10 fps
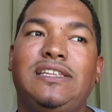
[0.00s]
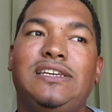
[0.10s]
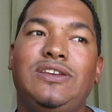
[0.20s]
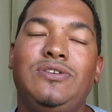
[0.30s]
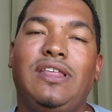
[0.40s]

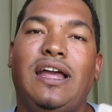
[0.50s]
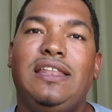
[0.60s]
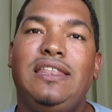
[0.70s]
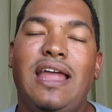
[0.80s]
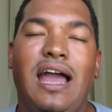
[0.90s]
telling you
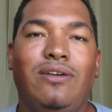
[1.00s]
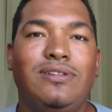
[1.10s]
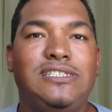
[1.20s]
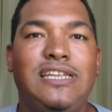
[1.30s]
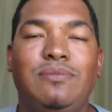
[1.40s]
that now
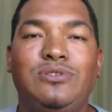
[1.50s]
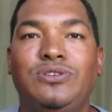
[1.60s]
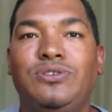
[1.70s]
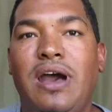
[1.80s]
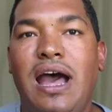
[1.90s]
it's time to
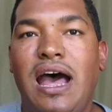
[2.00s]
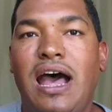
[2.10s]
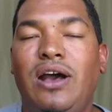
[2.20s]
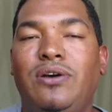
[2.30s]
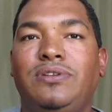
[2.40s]
go
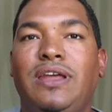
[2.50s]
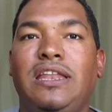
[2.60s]
out.